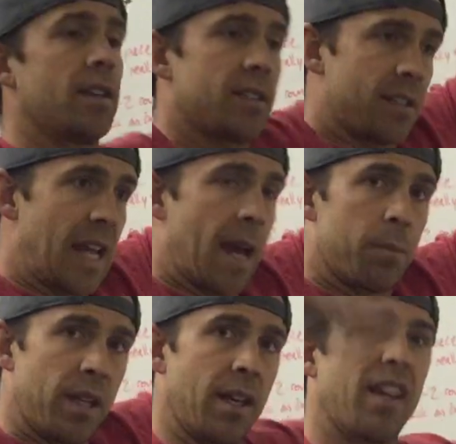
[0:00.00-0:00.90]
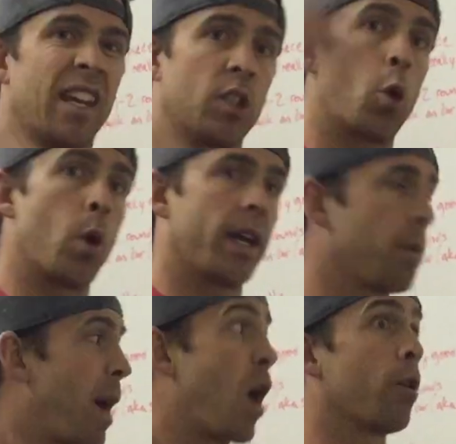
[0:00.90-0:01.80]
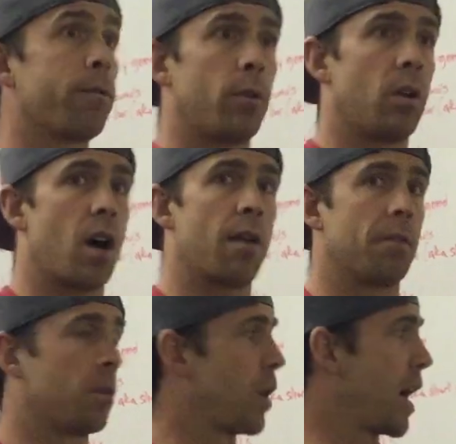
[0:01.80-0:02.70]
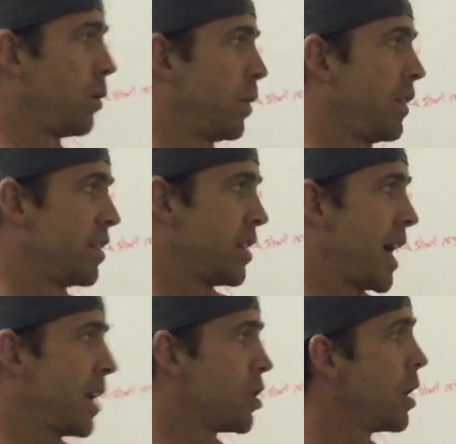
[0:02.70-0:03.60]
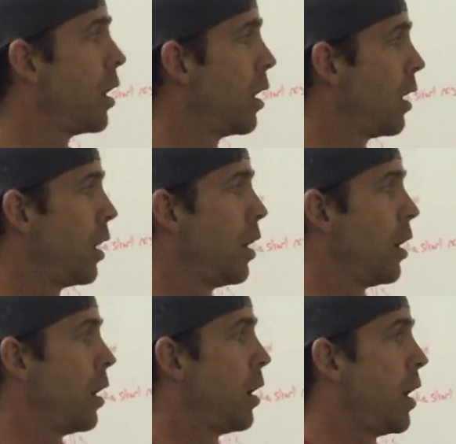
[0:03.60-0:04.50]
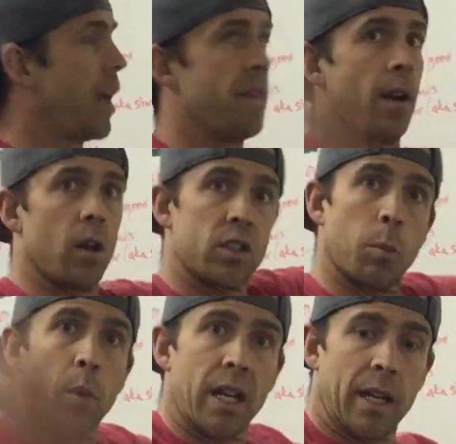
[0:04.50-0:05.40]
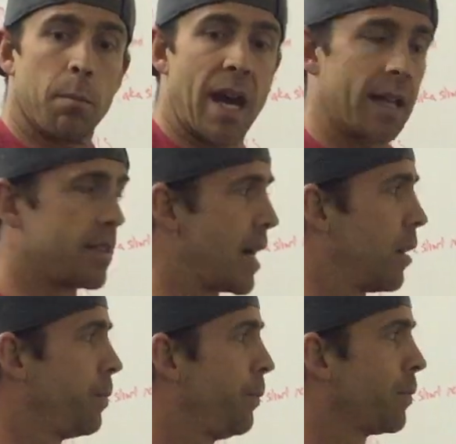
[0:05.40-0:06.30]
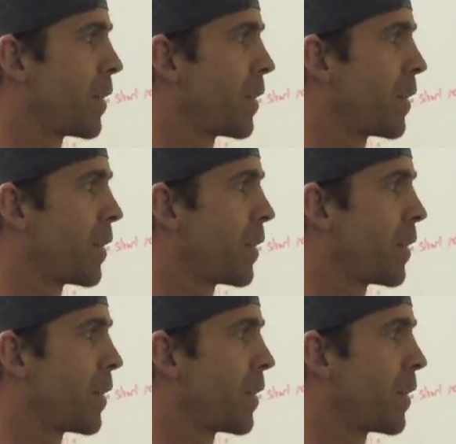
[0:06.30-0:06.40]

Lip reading: snappy and quick, powerful off of the ground with the snatch, and then also bringing it back down.